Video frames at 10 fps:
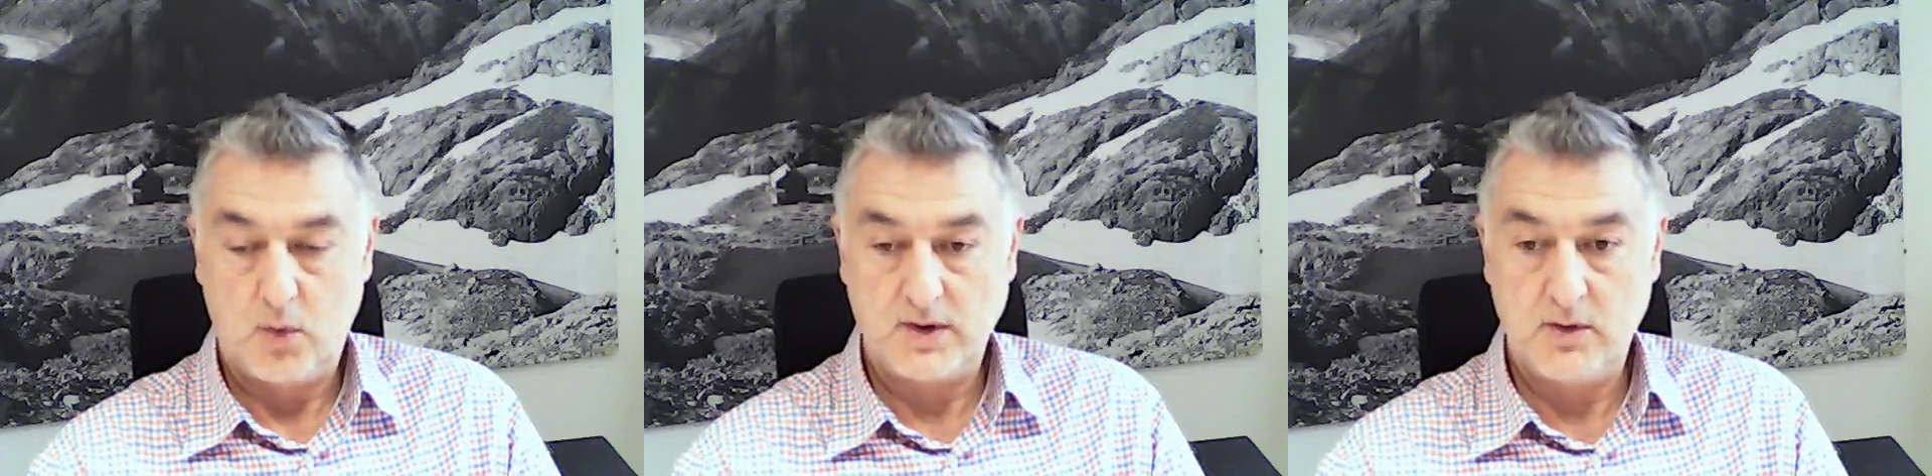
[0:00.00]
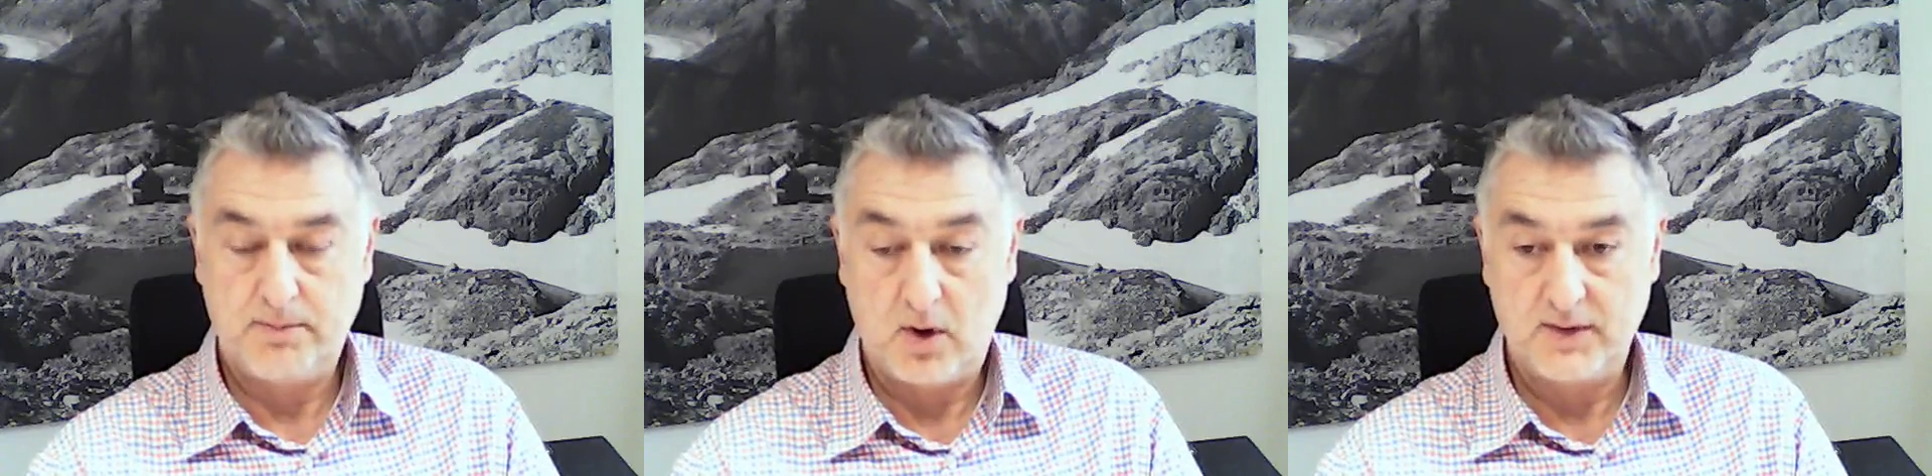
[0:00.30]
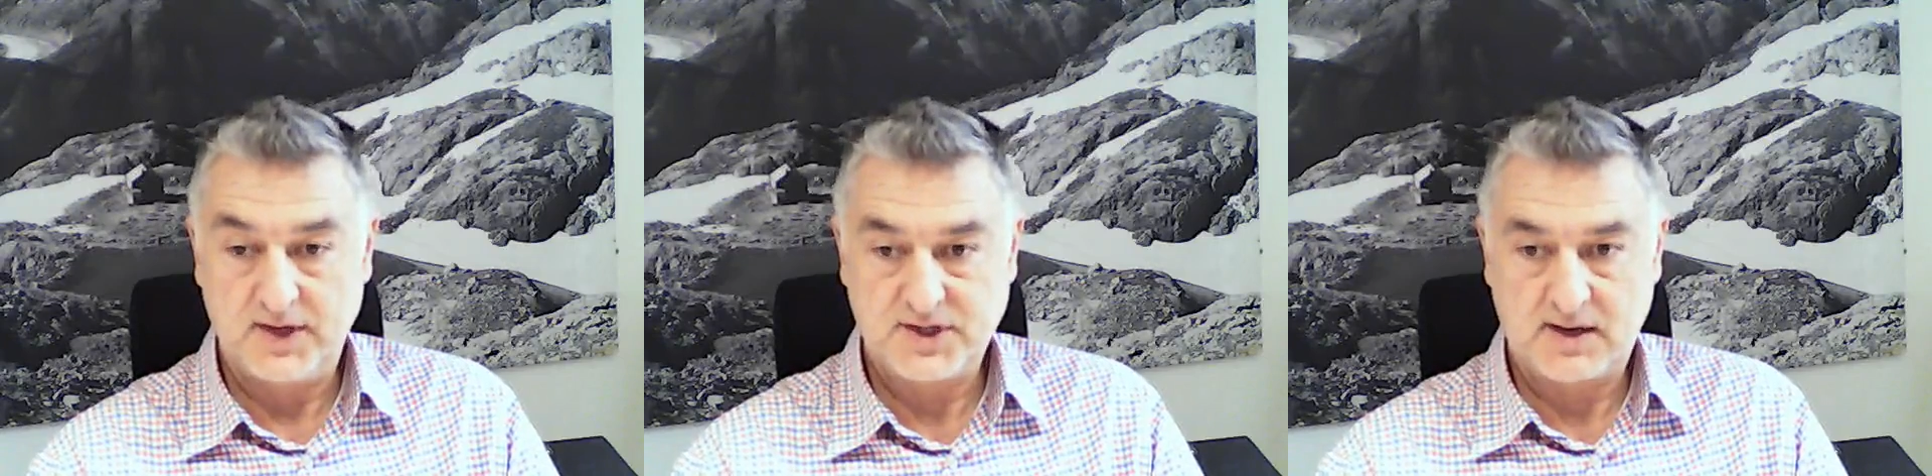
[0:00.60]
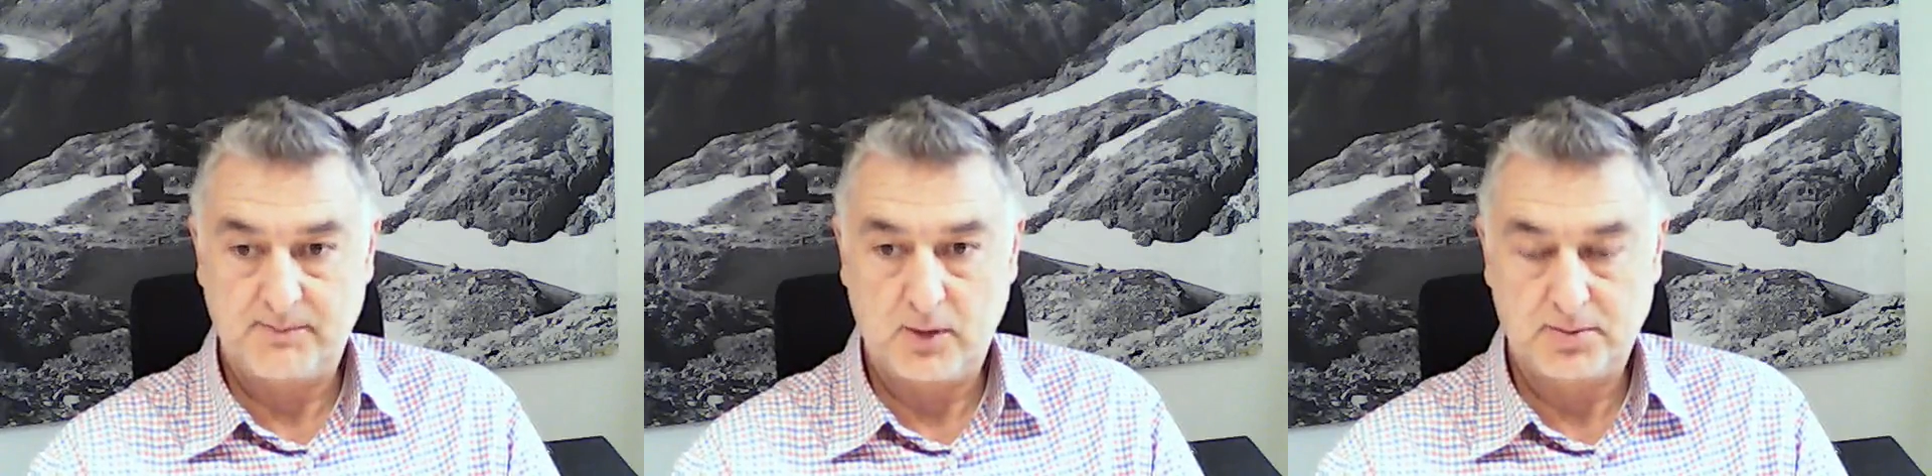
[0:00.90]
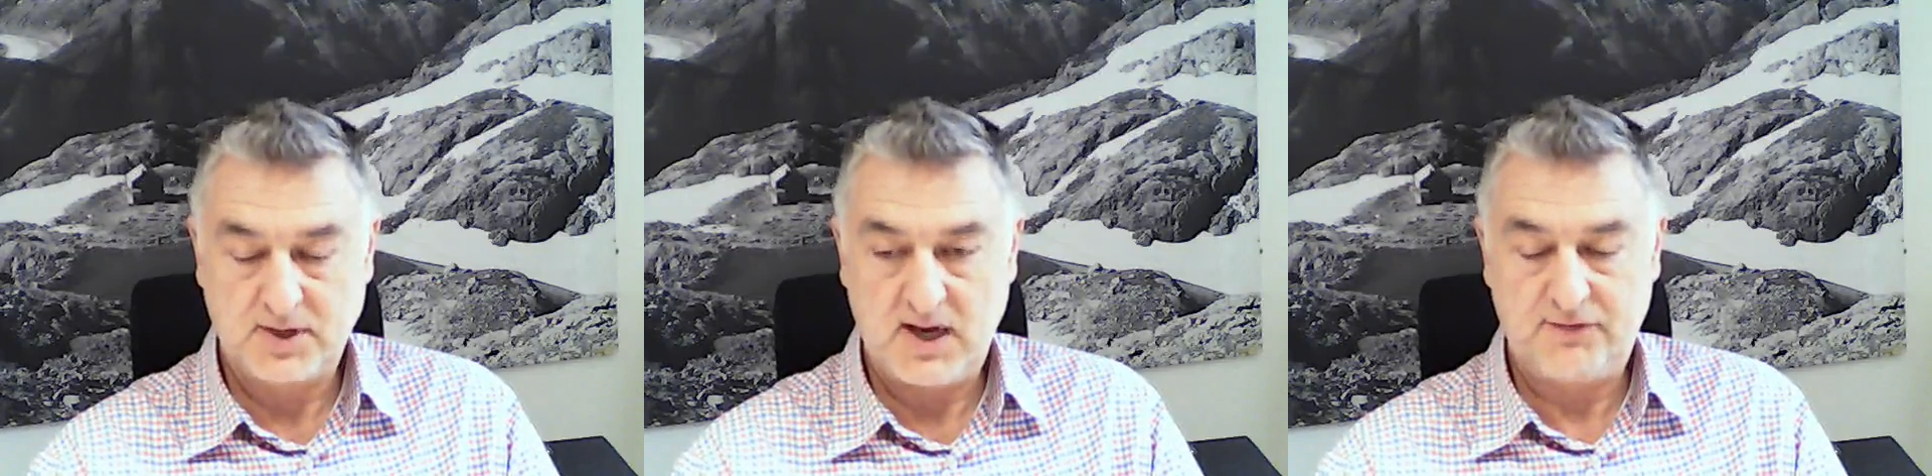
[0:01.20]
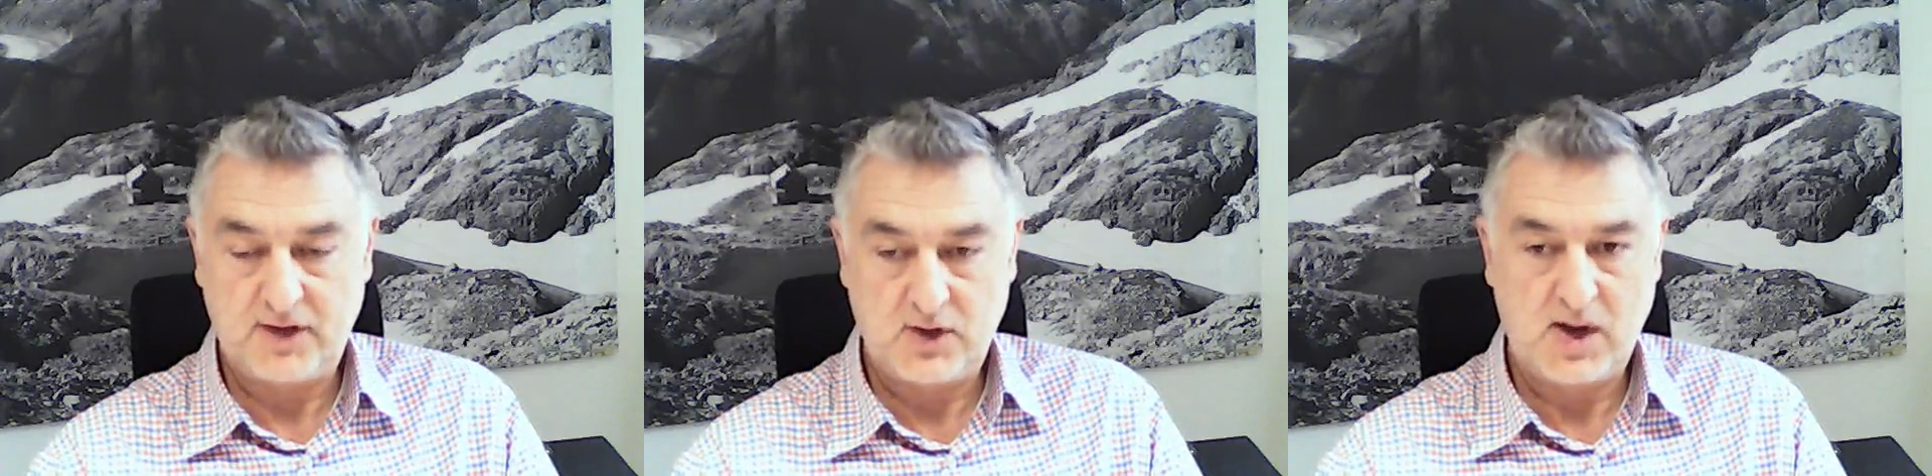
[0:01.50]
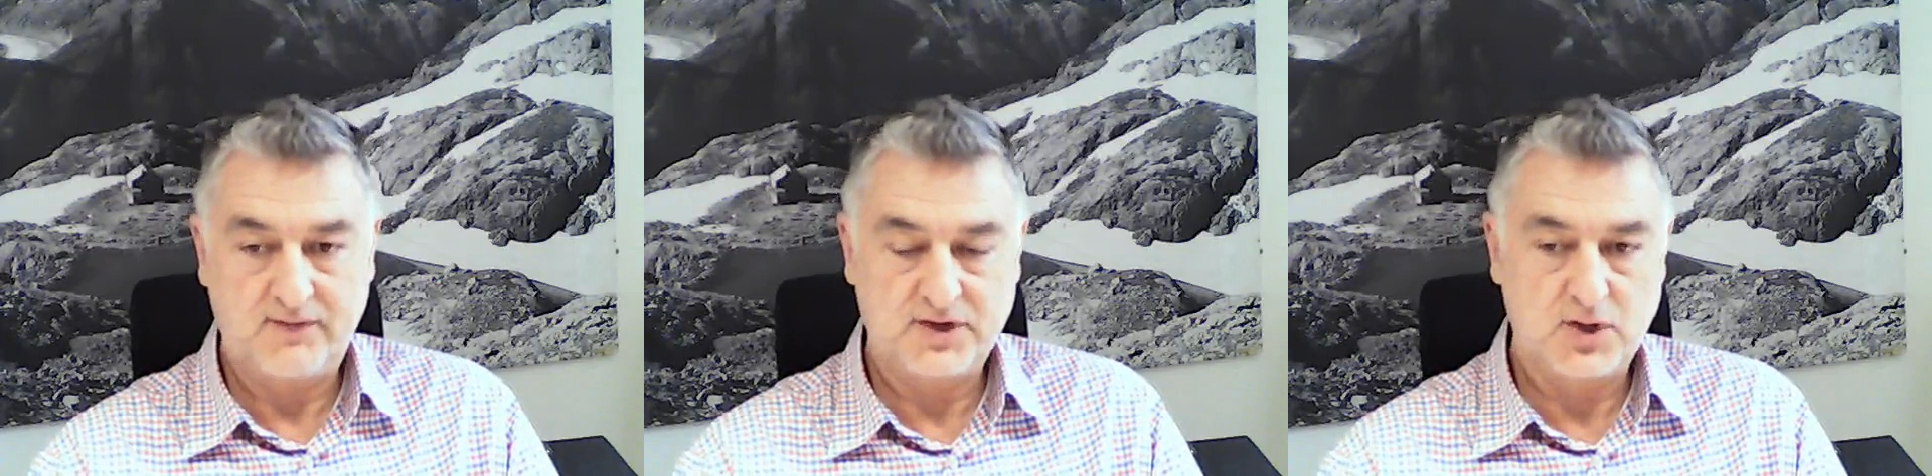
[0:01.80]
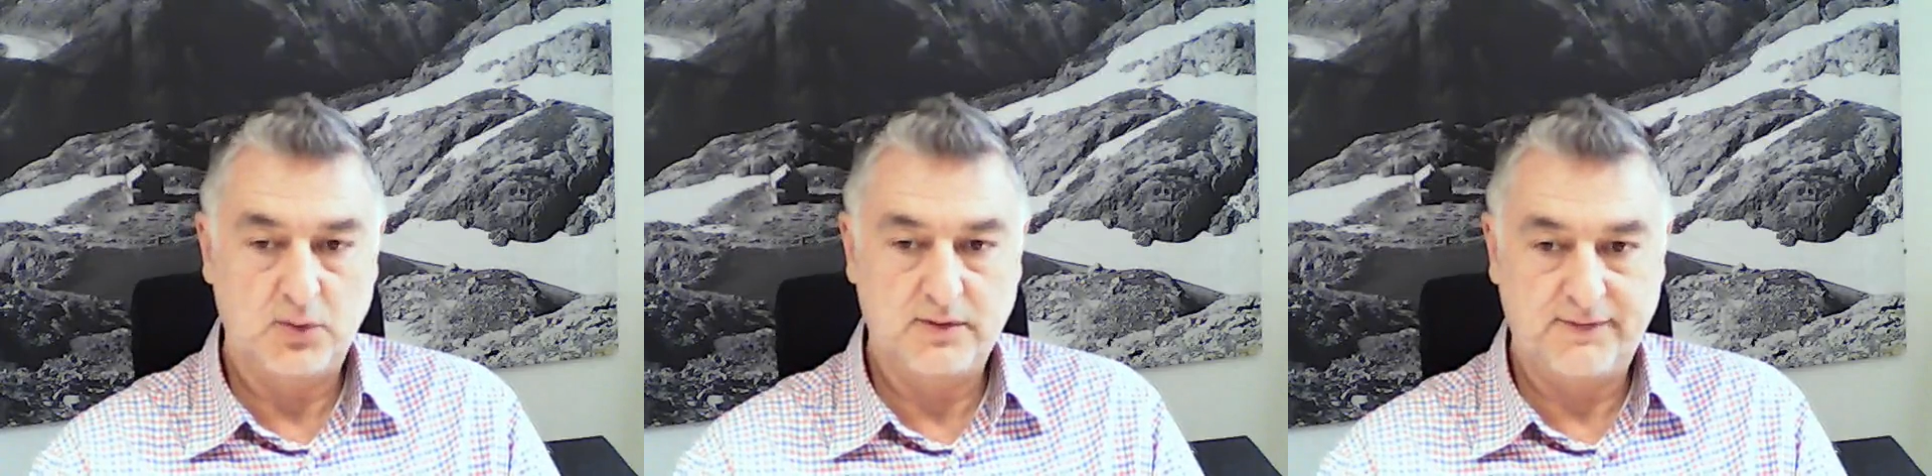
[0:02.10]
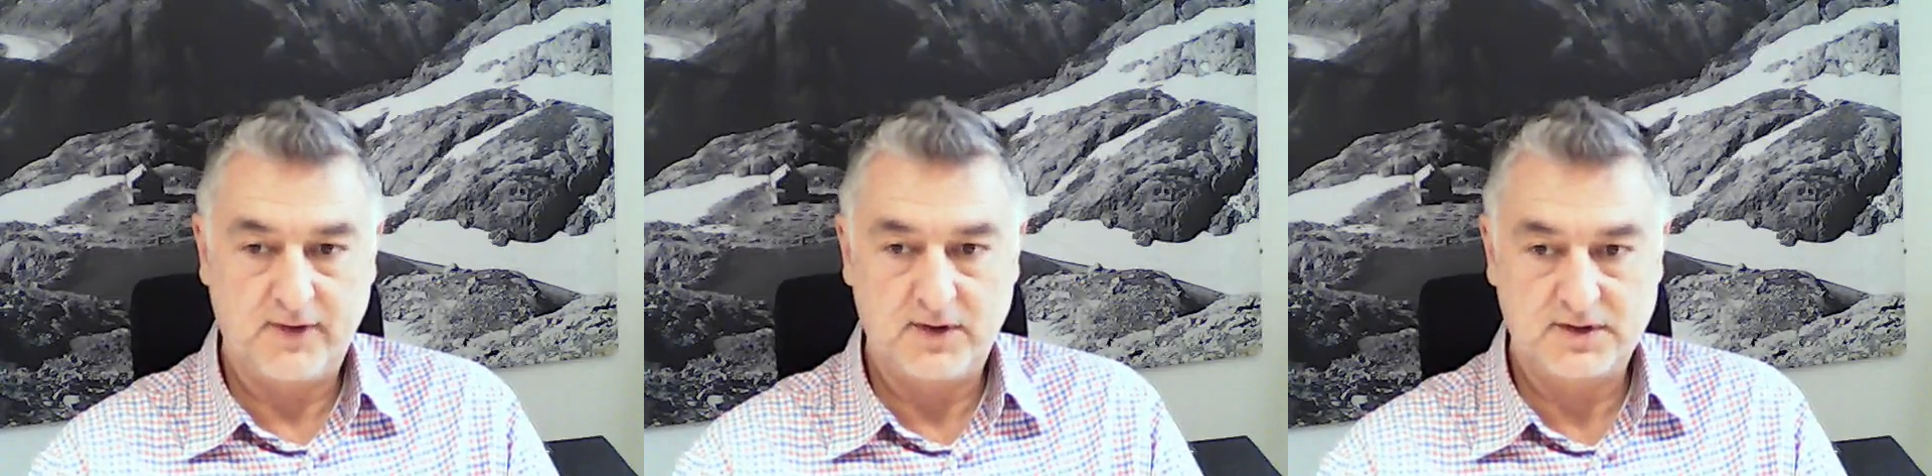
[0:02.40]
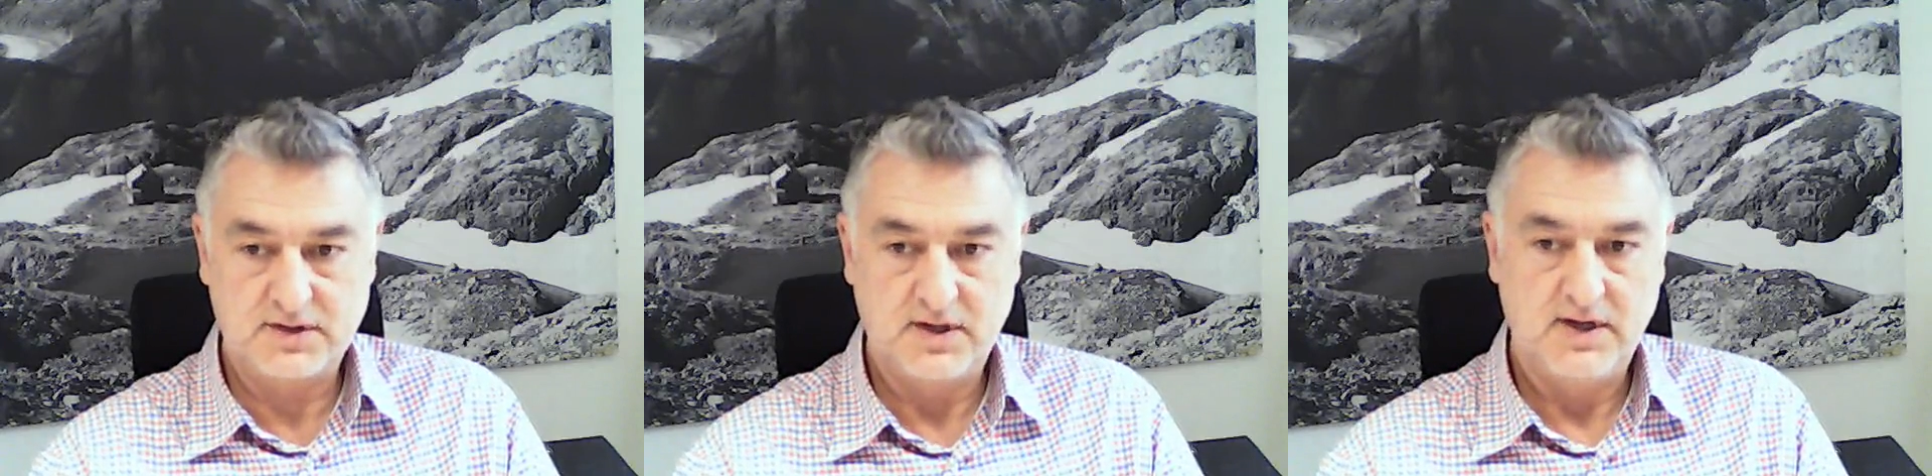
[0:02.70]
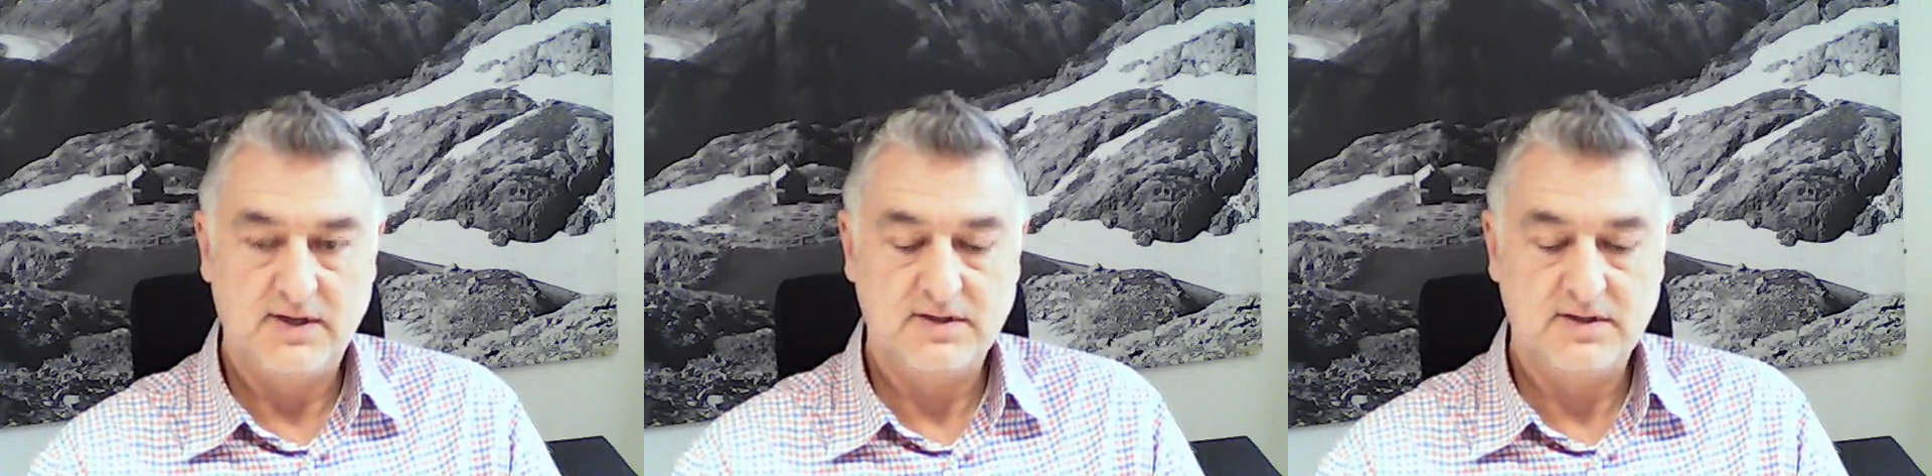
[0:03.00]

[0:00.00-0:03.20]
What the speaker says: when you buy this second property, even though you haven't sold the first.